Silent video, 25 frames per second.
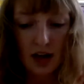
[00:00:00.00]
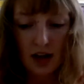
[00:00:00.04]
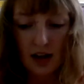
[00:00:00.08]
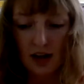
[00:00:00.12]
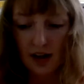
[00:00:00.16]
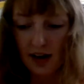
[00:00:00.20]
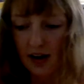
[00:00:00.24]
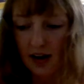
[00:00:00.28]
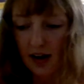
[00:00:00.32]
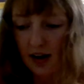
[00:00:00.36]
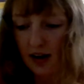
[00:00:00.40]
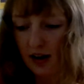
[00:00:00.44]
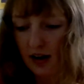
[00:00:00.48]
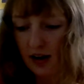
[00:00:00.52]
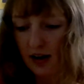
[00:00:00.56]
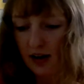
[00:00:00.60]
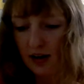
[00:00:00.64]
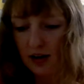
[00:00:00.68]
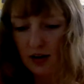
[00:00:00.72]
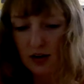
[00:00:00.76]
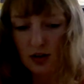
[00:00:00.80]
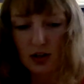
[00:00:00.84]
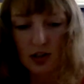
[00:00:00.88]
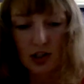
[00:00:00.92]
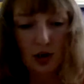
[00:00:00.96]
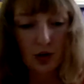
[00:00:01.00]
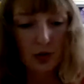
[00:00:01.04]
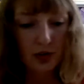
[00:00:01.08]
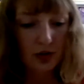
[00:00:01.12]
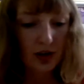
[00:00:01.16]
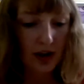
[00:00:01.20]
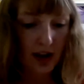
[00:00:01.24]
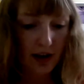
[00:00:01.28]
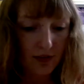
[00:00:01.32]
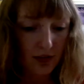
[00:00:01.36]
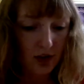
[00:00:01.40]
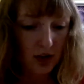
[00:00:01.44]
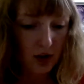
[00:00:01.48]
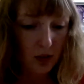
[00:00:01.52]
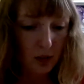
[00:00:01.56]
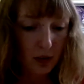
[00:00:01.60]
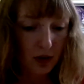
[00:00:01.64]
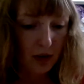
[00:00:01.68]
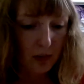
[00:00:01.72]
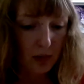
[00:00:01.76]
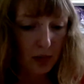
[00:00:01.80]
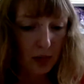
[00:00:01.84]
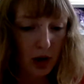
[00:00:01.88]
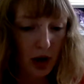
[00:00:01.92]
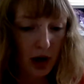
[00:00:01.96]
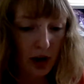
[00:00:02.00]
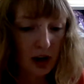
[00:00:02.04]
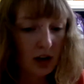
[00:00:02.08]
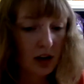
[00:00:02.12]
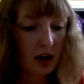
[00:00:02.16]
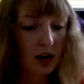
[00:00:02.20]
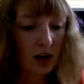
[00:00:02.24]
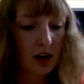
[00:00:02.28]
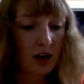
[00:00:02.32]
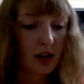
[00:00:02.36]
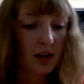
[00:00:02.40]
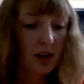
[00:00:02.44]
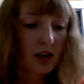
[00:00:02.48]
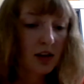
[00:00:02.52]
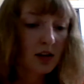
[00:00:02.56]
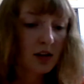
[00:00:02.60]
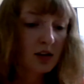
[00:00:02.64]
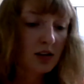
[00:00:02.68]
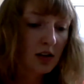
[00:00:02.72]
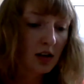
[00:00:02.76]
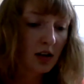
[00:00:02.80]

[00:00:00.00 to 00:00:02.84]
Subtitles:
They don't have any way of blocking anything because